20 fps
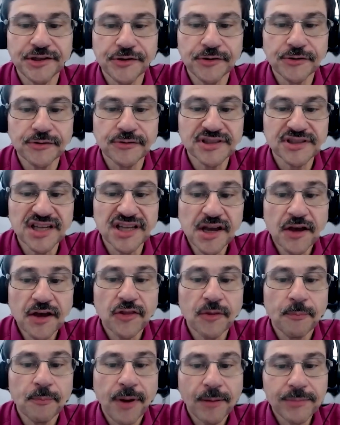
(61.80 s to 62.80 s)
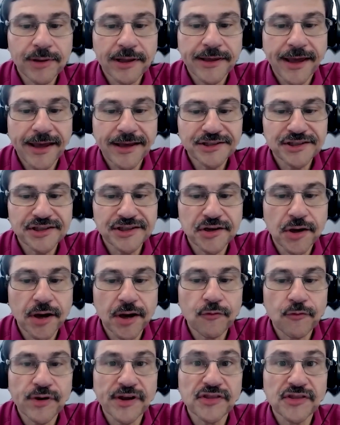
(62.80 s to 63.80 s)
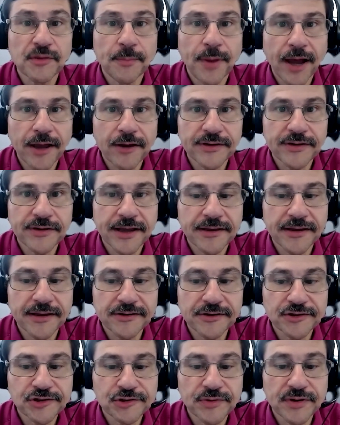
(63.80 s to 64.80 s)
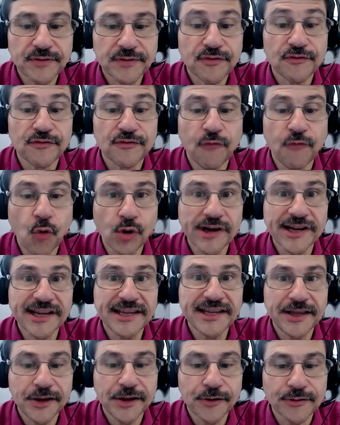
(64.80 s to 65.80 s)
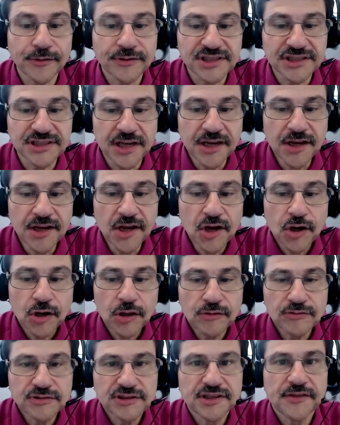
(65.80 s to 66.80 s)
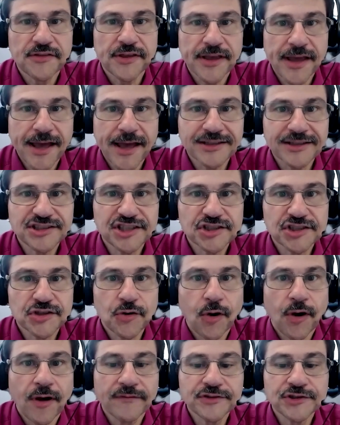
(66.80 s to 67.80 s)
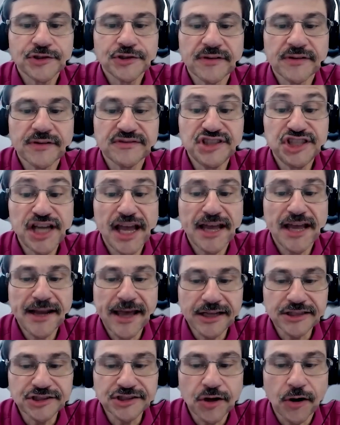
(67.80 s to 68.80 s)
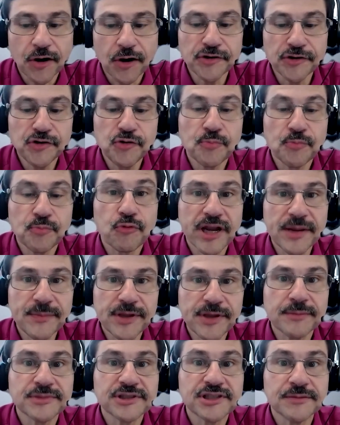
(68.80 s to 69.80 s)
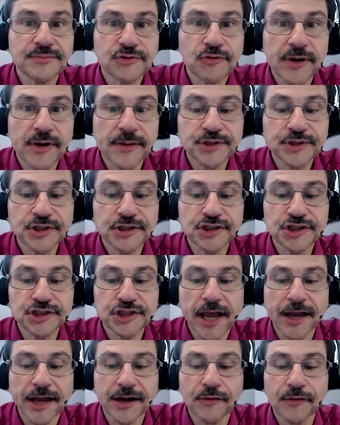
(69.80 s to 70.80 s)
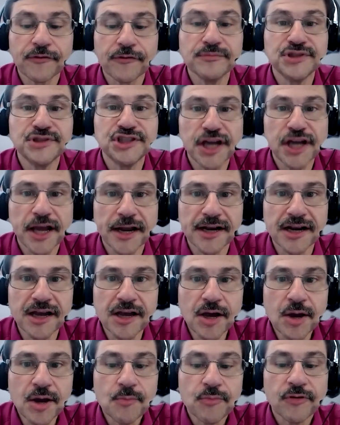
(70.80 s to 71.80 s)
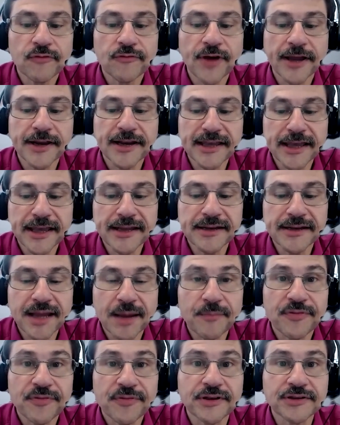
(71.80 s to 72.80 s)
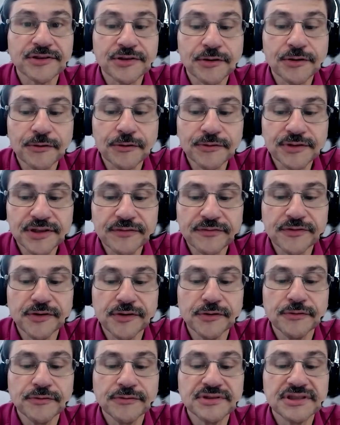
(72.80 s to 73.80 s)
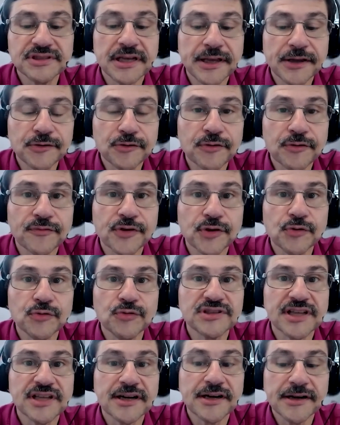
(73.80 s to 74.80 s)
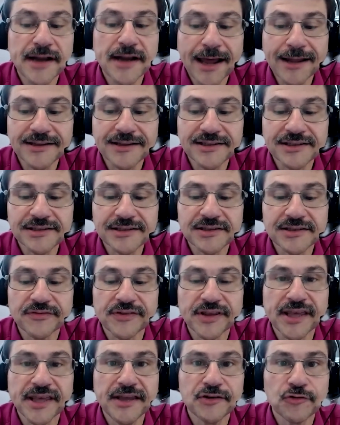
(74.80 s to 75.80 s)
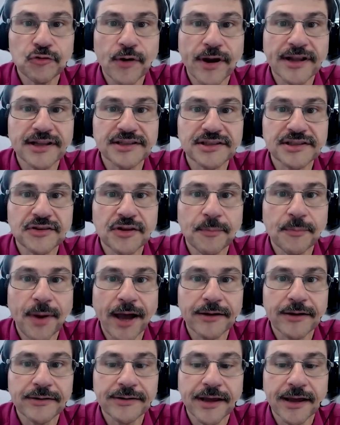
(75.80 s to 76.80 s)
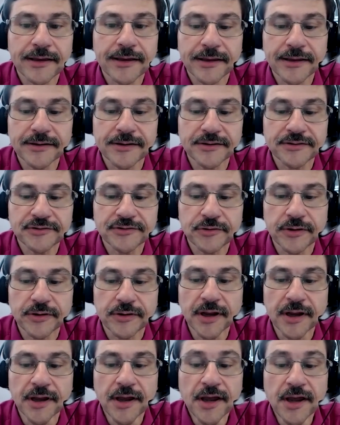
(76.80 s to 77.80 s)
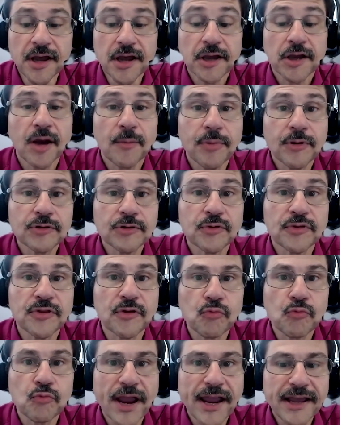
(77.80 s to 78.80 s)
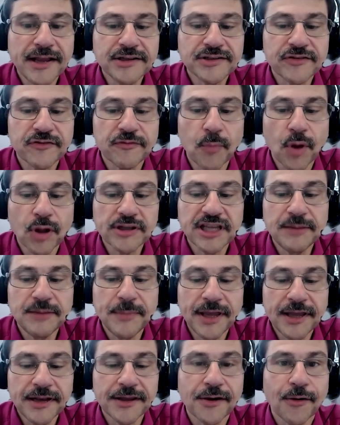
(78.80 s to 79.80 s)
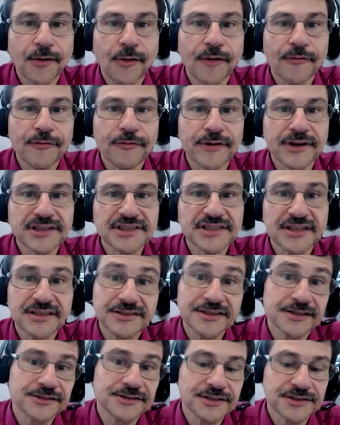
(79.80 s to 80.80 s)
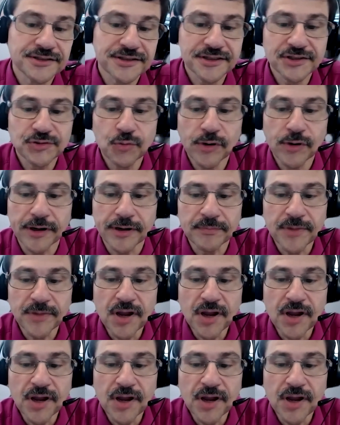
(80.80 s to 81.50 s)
News, the publication covering the biotech industry for 40 years. Close to the Edge is an offshoot of Gen Edge, our new premium subscription channel from Gen, providing in-depth exclusive news, interviews, and analysis of key trends in the biotech industry, coupled with a range of multimedia offerings such as this one.